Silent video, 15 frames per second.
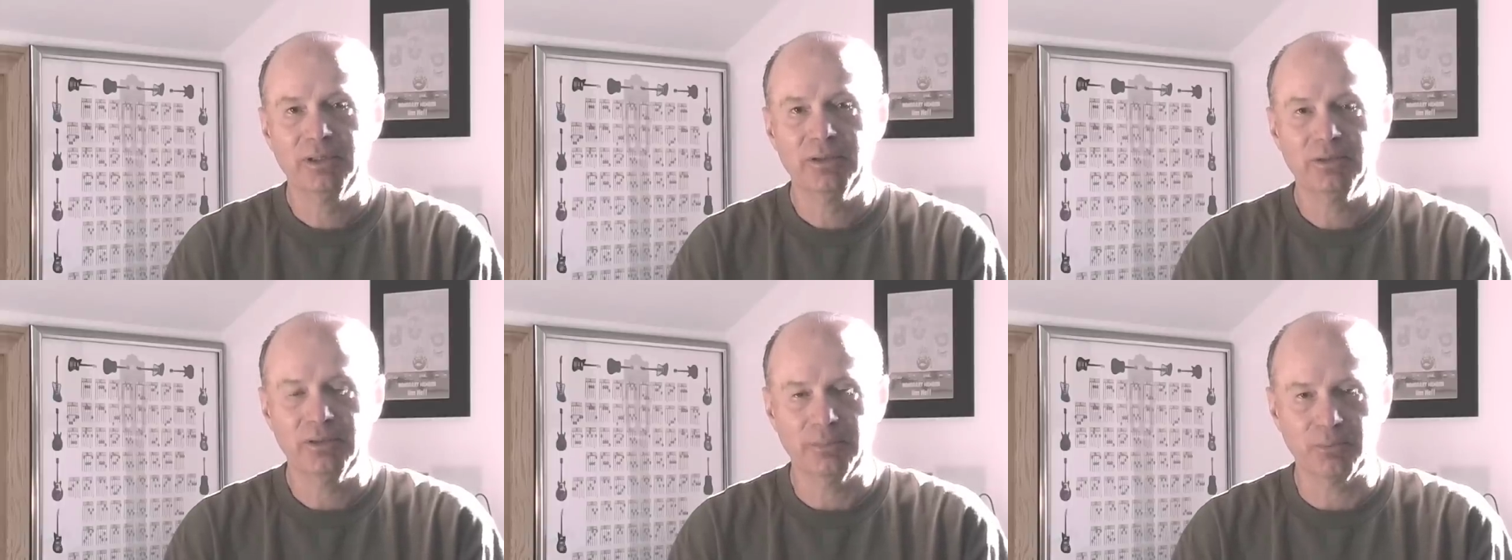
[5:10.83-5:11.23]

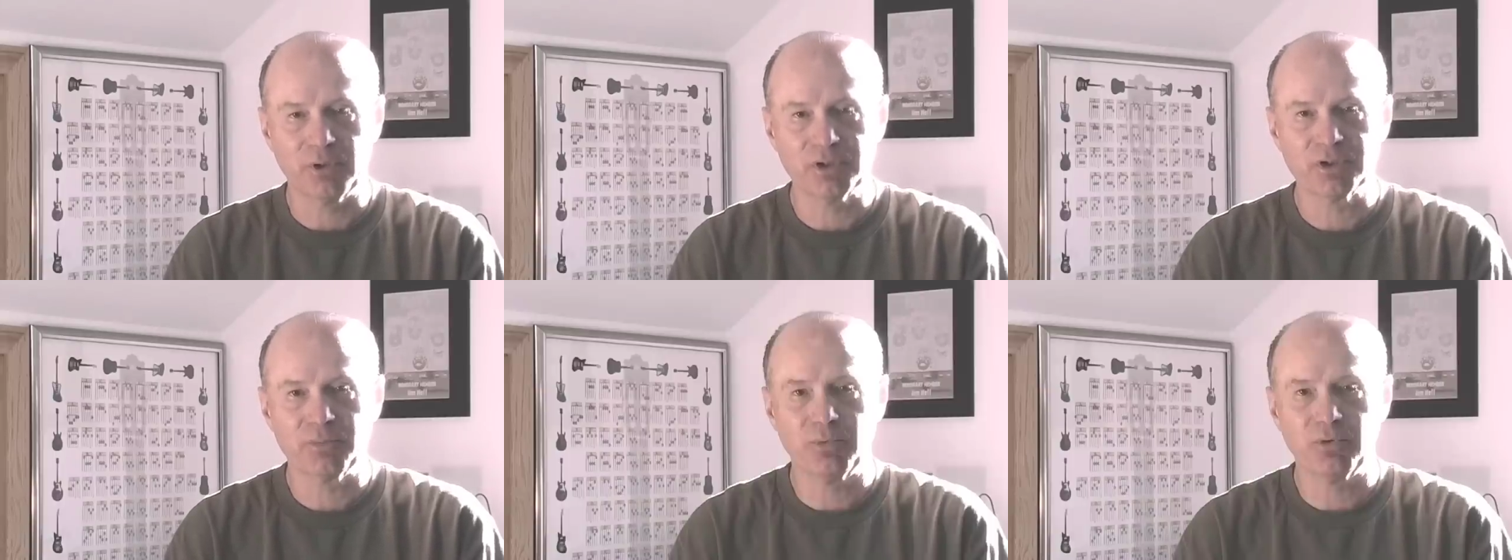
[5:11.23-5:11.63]
the
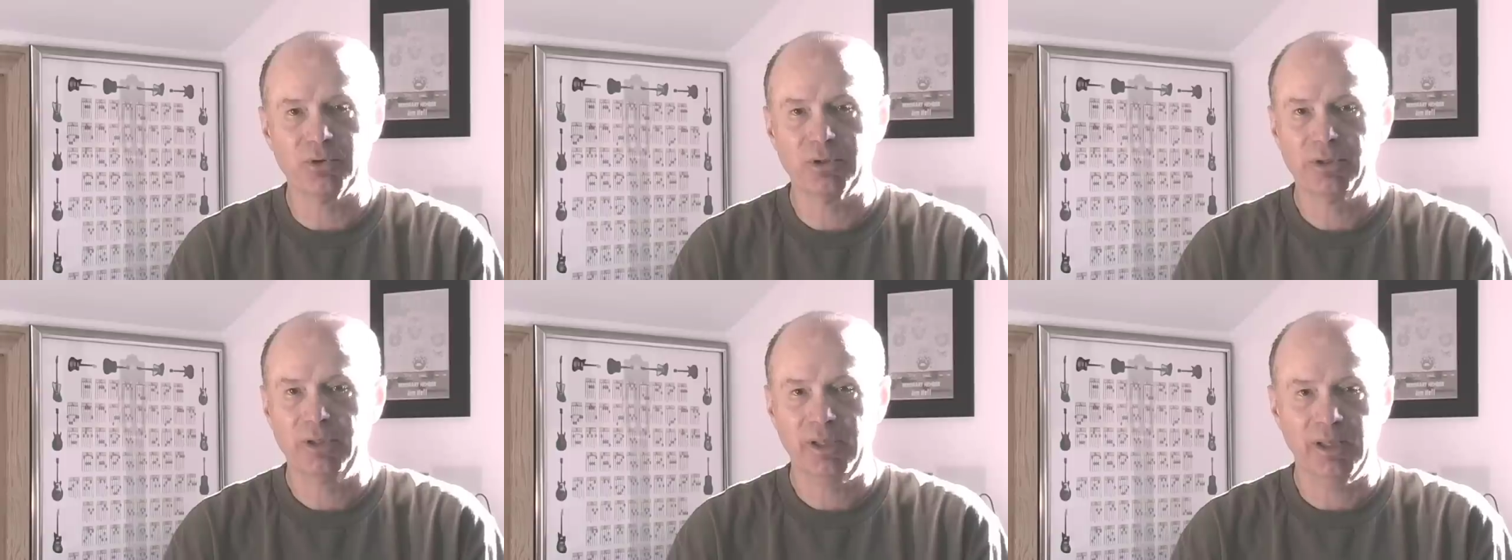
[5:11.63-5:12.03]

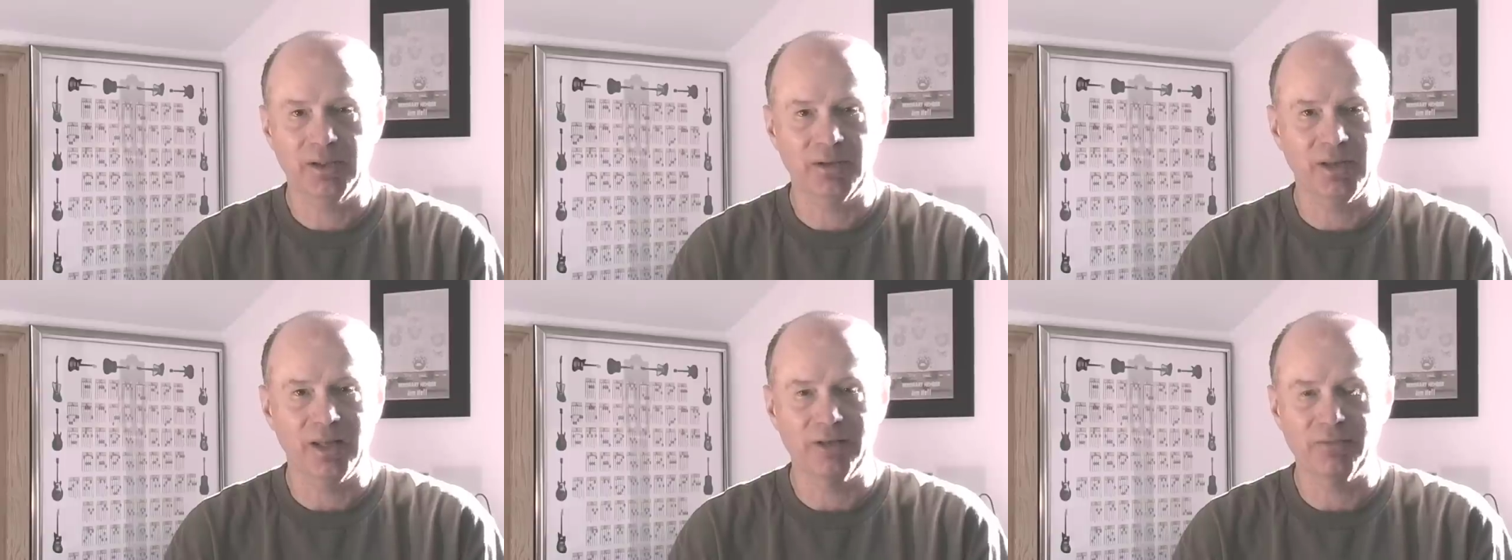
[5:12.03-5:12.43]
principal and a
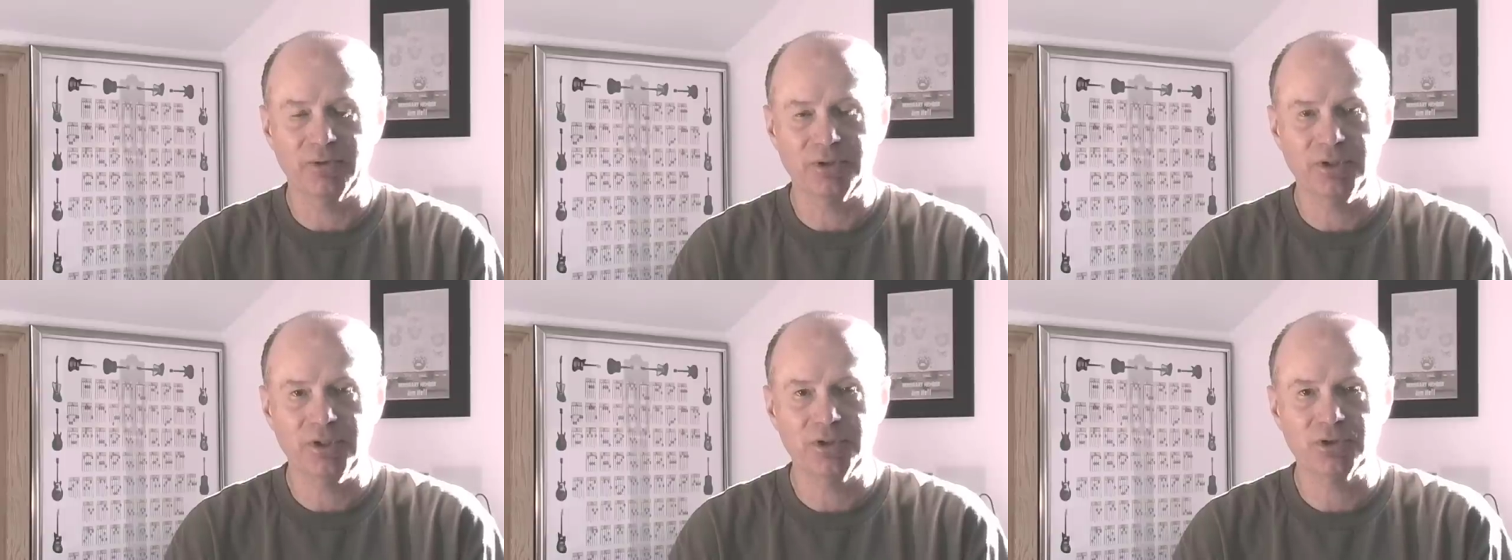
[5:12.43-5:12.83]
lot of the
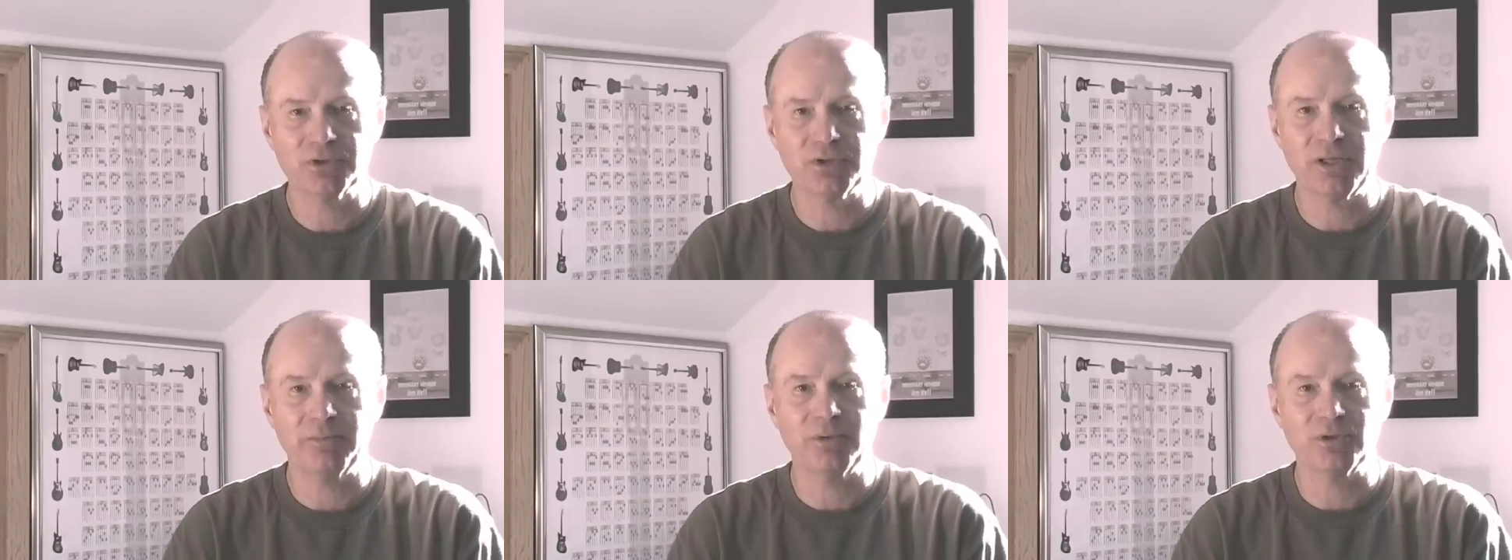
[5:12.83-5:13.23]

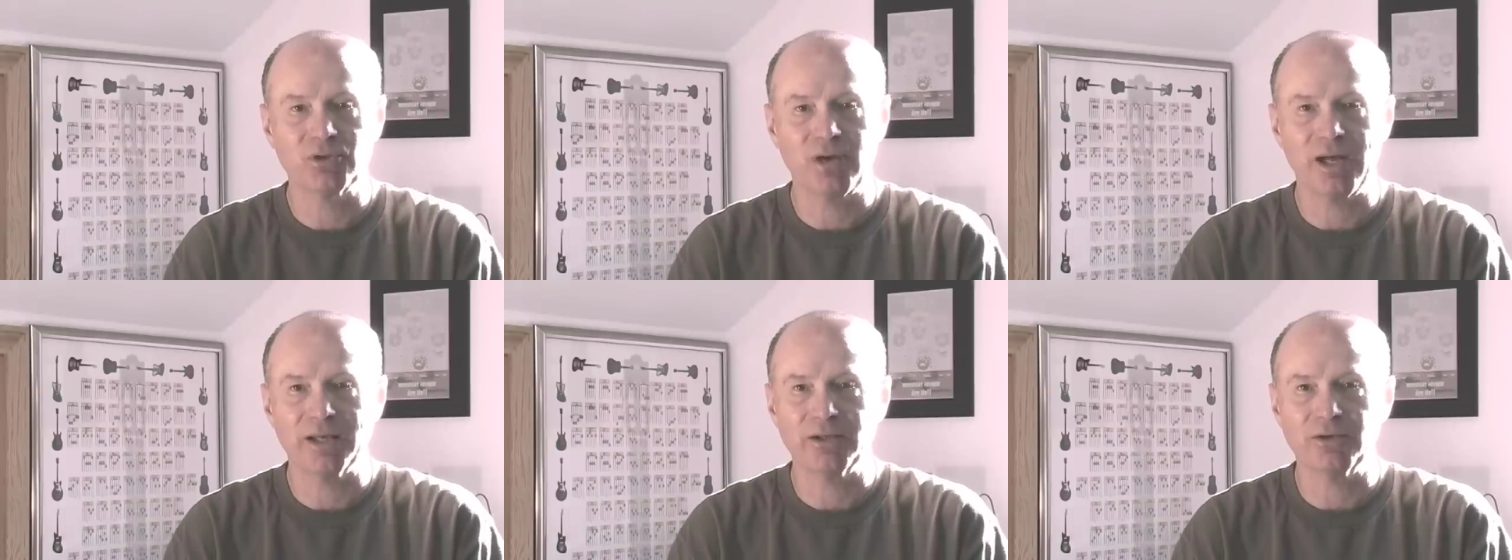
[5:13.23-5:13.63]
teachers had been
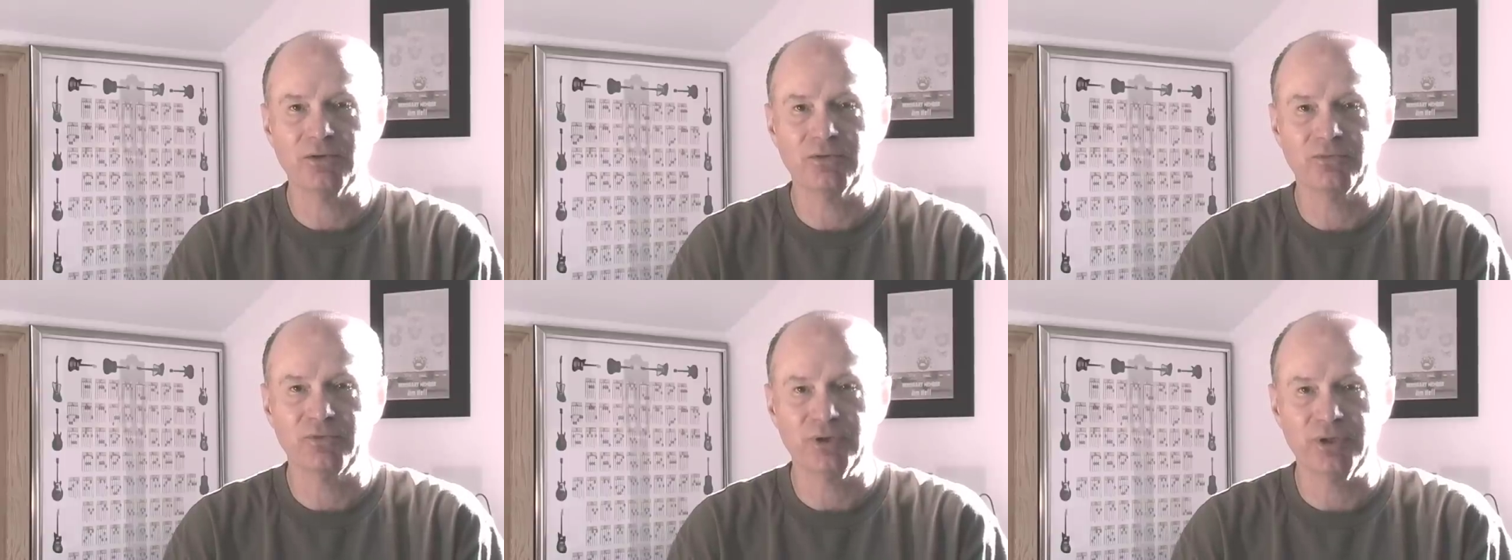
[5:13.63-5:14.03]
trying to
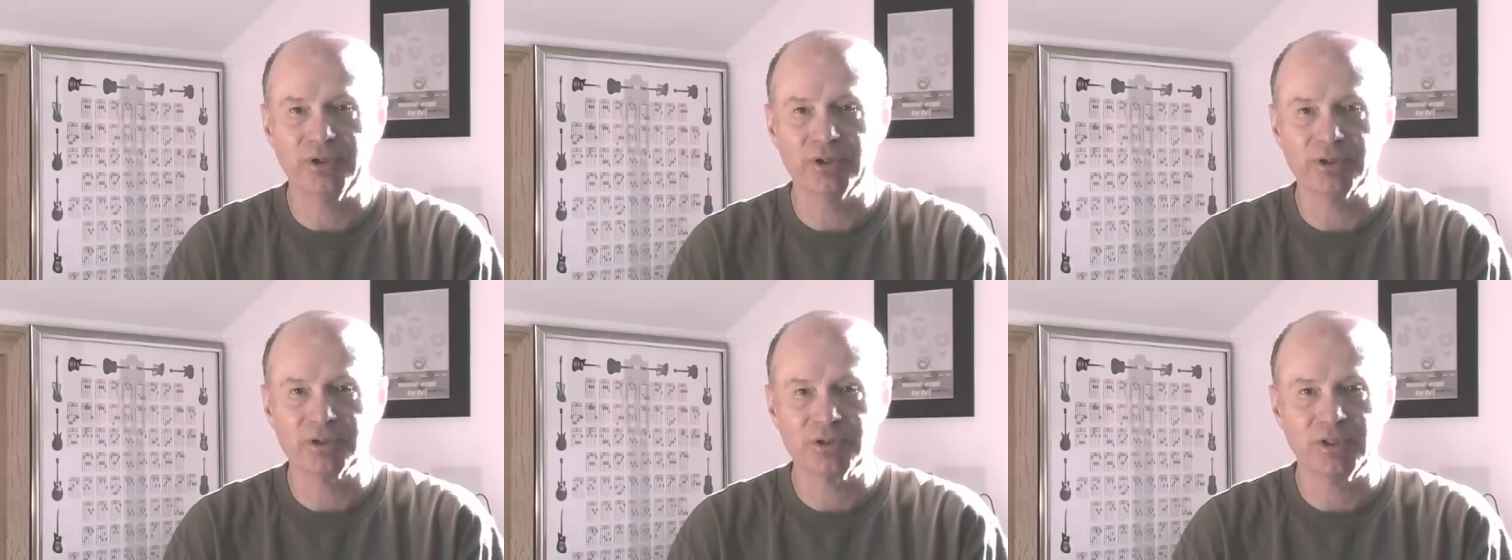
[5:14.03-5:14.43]
do for
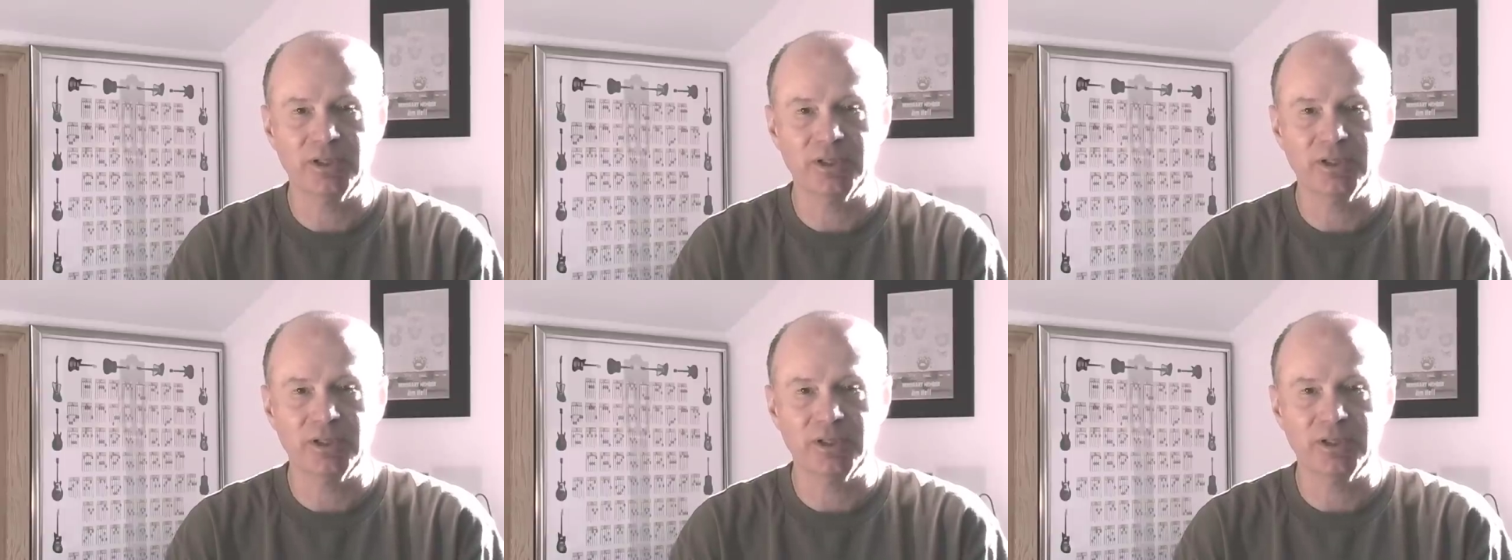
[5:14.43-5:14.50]
years,